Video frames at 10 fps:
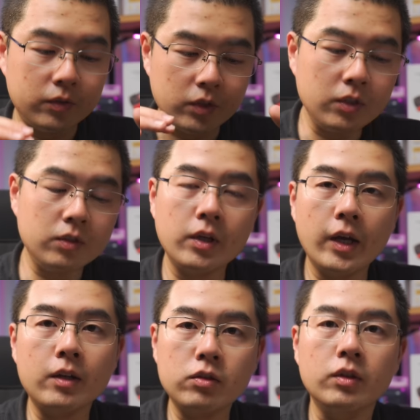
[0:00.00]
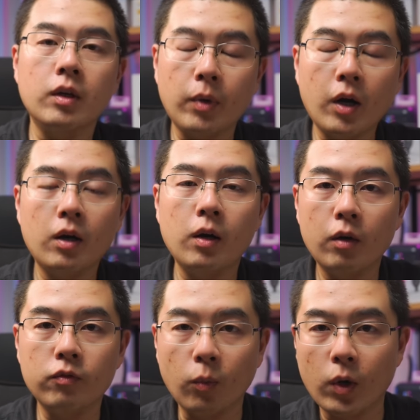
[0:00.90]
This is actually a part
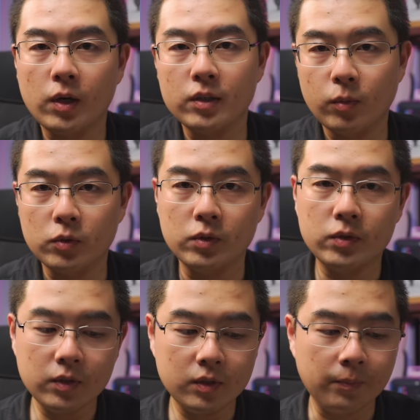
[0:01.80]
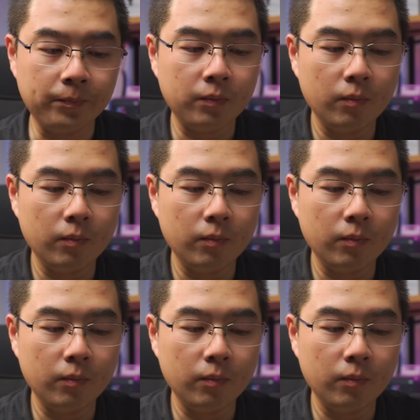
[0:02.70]
of the One RS modular system,